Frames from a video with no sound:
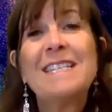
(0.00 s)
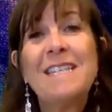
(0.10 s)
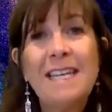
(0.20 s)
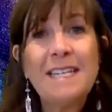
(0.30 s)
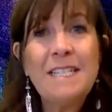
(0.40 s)

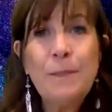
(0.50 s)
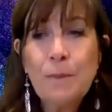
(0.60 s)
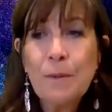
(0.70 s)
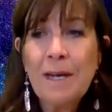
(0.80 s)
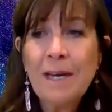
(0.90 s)
take a
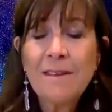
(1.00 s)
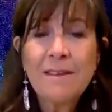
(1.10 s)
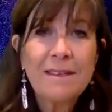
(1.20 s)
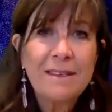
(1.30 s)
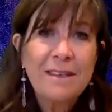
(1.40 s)
deep
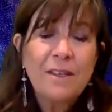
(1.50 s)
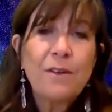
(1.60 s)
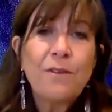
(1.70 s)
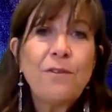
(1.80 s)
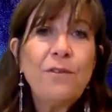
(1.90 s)
breath,
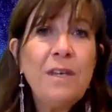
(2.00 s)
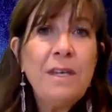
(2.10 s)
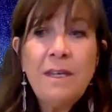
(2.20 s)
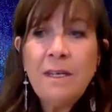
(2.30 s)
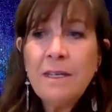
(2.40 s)

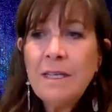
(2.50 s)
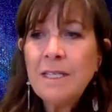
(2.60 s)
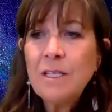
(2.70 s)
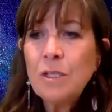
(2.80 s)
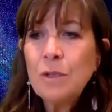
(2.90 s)
feel
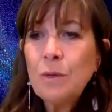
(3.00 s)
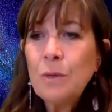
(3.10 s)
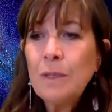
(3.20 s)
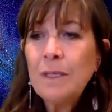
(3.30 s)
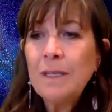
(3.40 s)

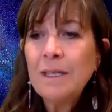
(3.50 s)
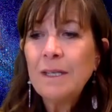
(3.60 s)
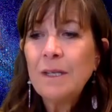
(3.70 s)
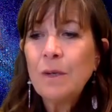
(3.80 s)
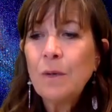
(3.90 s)
into
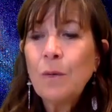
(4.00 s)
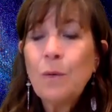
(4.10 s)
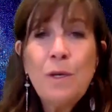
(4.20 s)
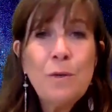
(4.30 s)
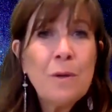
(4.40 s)

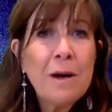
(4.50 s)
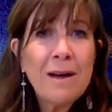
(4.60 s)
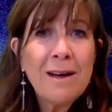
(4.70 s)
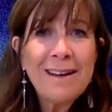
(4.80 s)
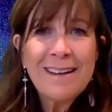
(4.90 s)
who you
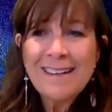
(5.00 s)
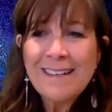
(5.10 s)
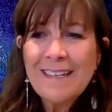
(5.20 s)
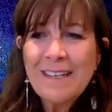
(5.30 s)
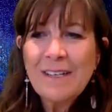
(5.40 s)

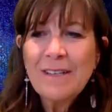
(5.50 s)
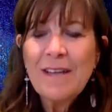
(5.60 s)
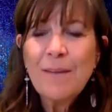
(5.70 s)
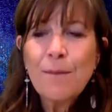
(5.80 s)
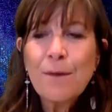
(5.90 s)
are,
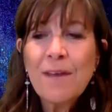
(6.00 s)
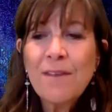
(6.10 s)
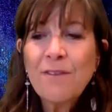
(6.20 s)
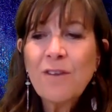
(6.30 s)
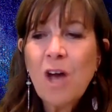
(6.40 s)
that
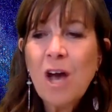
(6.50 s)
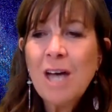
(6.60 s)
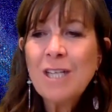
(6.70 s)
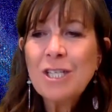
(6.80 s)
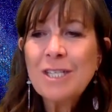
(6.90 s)
breath of
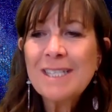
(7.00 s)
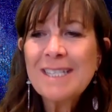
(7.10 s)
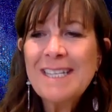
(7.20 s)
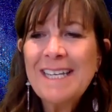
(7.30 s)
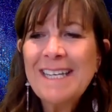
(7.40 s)

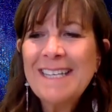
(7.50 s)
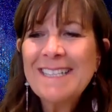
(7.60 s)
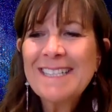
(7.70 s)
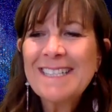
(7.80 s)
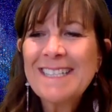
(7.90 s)

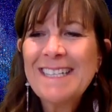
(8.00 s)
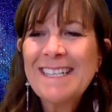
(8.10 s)
consciousness.